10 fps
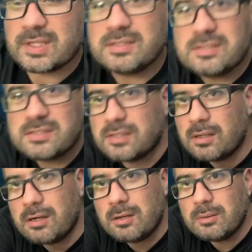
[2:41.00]

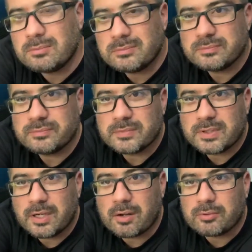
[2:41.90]
So, you
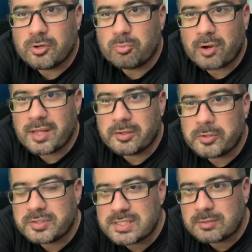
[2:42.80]
know, no brand
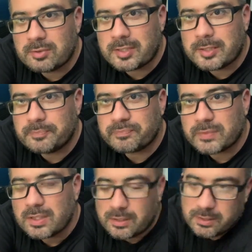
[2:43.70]
loyalty, but
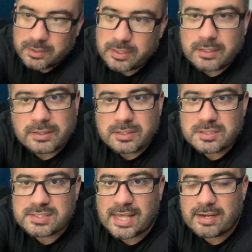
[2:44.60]

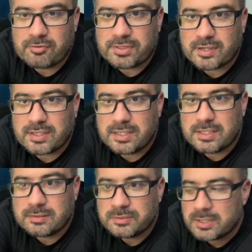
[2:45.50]
just had everything I
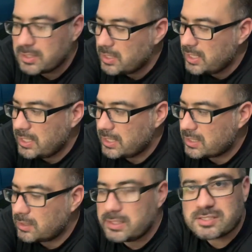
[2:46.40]
needed. It
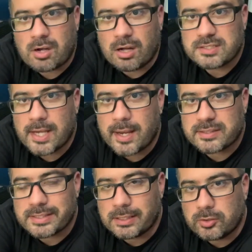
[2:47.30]
cleans contacts
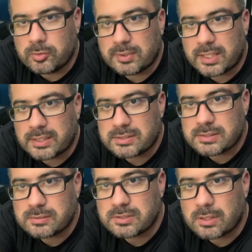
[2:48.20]
and it lubricates.
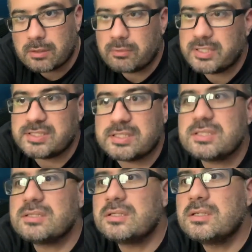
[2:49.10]
So what is this?
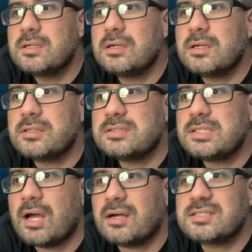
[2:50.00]

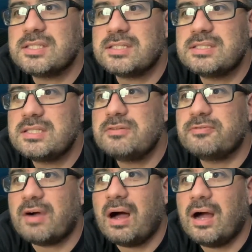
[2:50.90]
DeOxIt
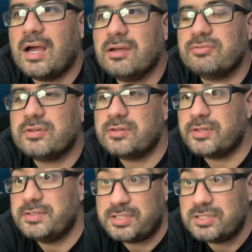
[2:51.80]
D5, the
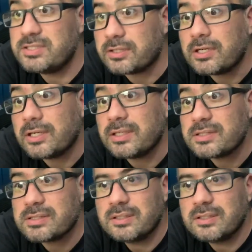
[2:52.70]
D series.